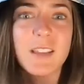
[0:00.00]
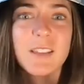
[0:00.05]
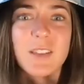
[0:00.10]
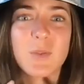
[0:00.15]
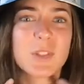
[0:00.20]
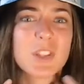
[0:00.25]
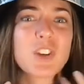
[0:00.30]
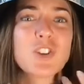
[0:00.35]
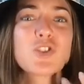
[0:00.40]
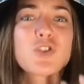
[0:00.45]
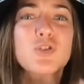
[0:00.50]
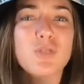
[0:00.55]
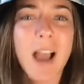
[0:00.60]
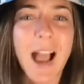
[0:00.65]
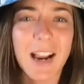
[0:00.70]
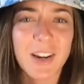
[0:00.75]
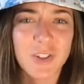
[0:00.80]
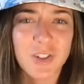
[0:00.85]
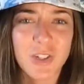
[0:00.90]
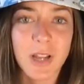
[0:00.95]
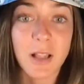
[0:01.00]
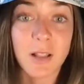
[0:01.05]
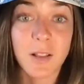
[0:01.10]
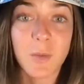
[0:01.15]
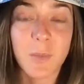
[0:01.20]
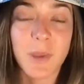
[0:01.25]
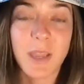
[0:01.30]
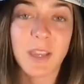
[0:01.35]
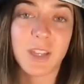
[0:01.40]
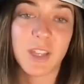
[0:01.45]
there's an attraction
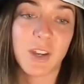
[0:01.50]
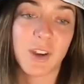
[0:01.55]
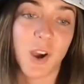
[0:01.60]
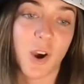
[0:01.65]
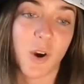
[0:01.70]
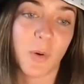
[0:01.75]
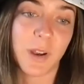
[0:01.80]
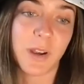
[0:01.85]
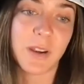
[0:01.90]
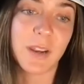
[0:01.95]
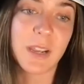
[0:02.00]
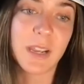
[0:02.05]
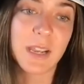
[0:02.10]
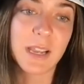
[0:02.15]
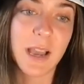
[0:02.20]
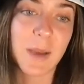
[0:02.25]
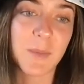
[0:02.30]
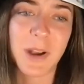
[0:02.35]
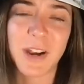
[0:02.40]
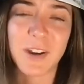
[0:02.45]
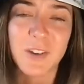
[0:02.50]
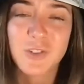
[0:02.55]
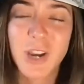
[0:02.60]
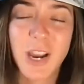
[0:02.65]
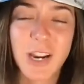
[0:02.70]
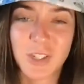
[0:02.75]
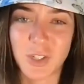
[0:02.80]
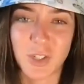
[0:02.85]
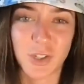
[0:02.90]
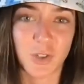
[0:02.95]
element, and I mean, I had
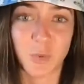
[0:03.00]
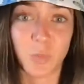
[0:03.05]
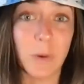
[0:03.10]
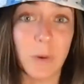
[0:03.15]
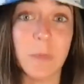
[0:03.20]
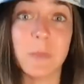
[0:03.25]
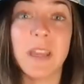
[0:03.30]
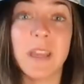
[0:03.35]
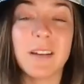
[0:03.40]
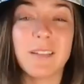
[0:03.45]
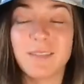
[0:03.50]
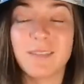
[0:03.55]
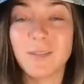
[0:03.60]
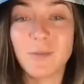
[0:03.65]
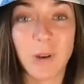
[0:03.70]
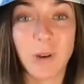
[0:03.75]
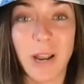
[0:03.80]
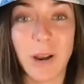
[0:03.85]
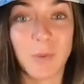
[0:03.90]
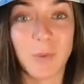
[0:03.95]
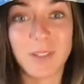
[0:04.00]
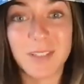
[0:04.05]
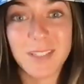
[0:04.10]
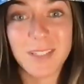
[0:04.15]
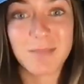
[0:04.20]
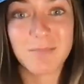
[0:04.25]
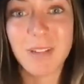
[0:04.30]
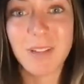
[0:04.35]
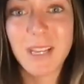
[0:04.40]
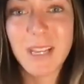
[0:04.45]
attraction to women when I
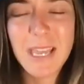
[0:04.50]
was